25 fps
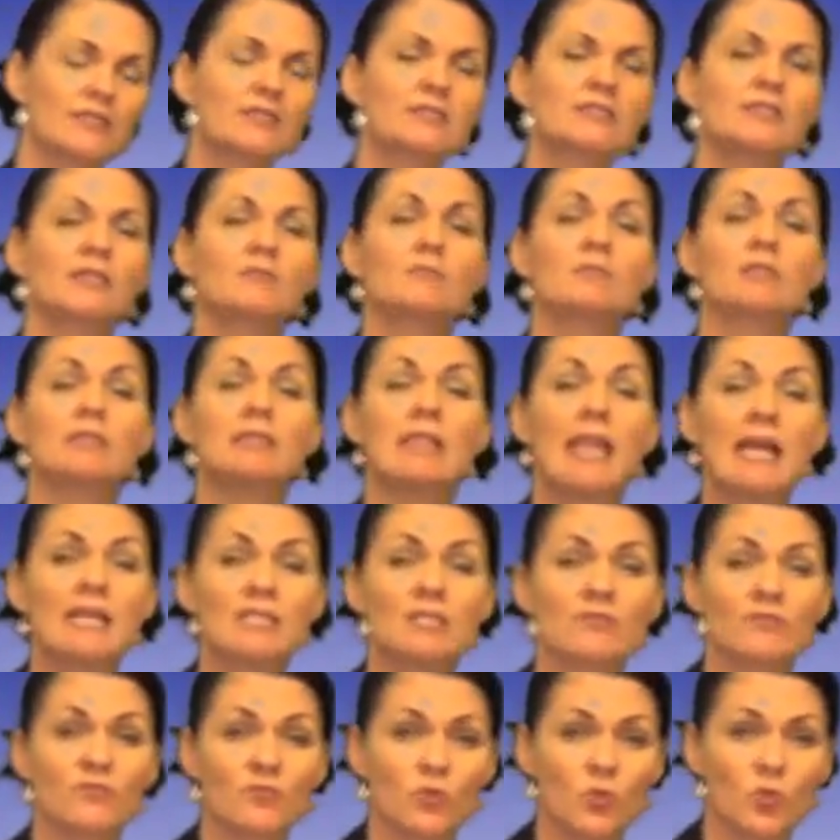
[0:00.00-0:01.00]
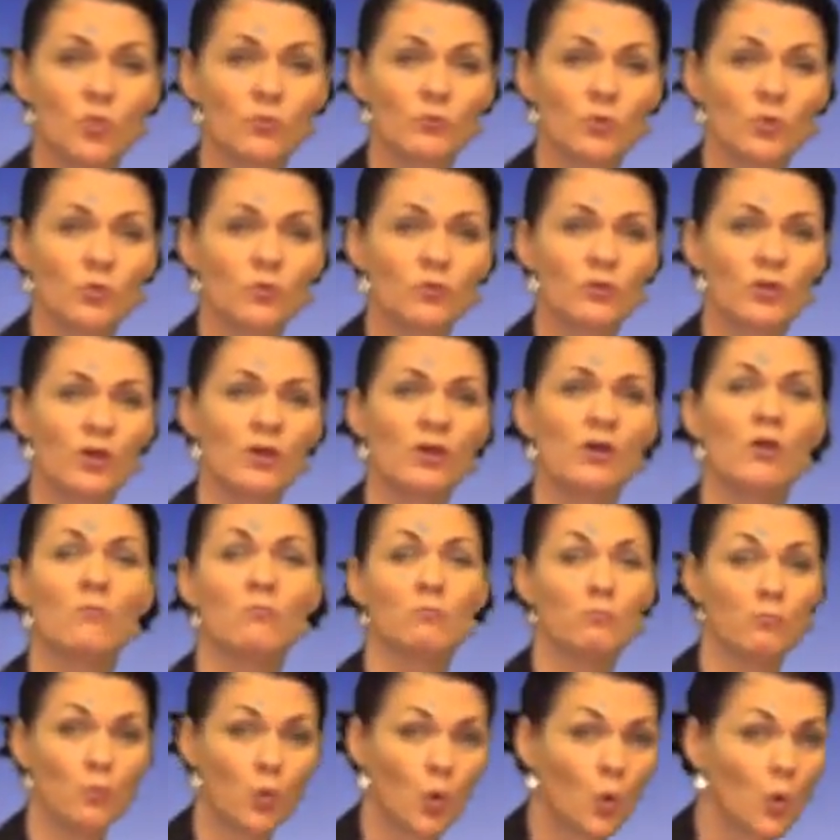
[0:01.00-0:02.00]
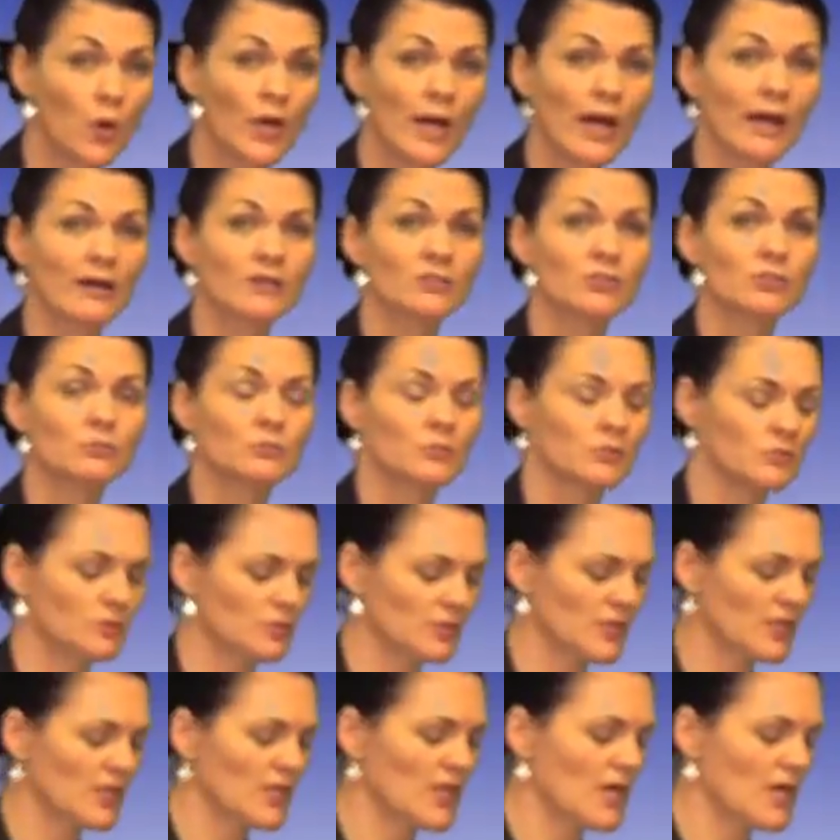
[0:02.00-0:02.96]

It seems less formal, more casual,